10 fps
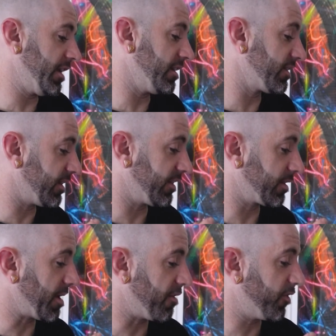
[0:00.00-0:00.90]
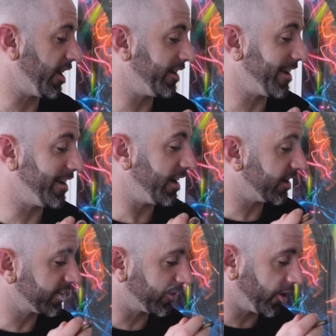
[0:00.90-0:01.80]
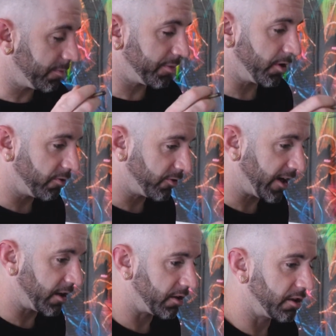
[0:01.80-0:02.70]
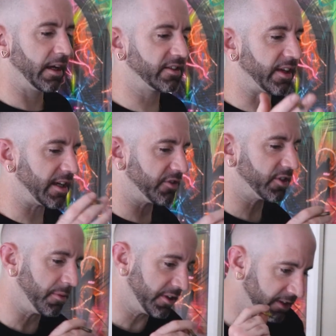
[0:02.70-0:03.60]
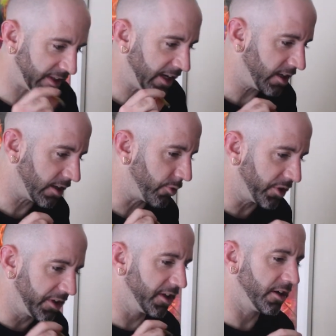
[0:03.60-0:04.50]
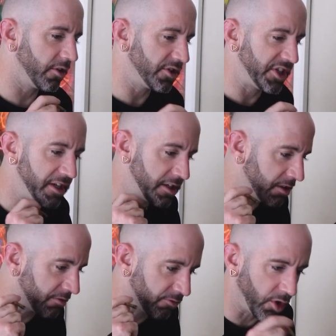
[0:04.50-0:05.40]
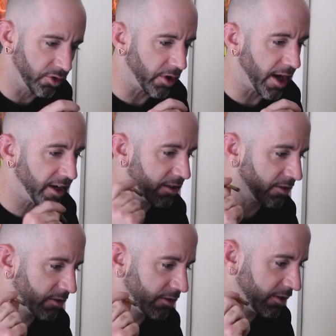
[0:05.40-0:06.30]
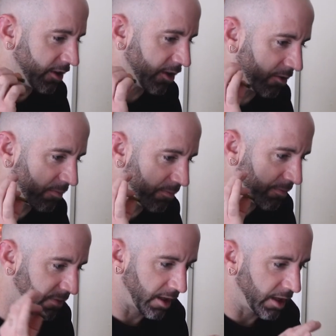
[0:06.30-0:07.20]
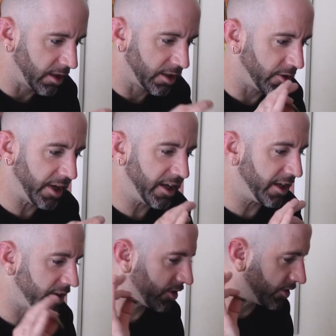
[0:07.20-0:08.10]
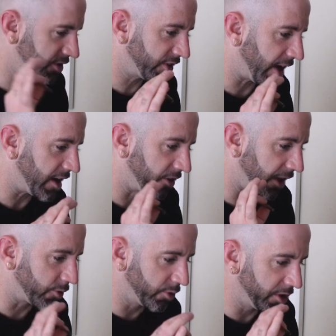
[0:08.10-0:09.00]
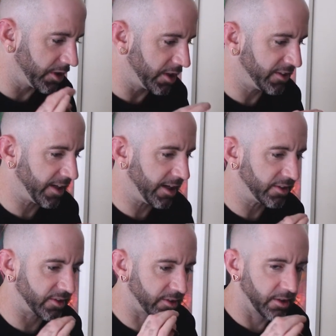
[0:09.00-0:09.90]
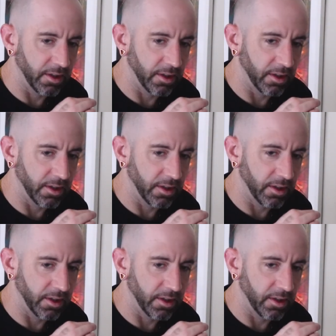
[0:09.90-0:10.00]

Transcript: is, it's about finding that next terp profile. It's like if someone hit a really good OG, rolled right, you know, you hit it and you just had a like really good taste,